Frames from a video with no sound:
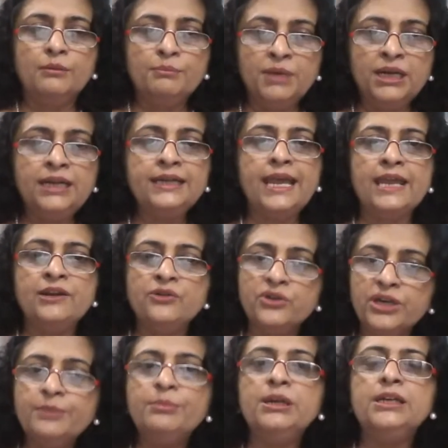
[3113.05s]
built and
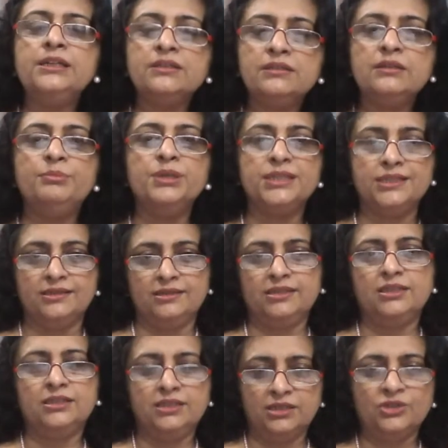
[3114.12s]
rebuilt the
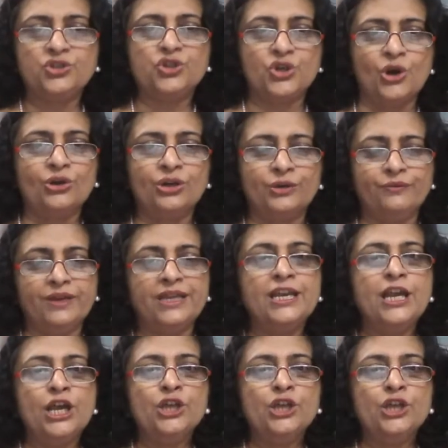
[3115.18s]
businesses in a stronger way.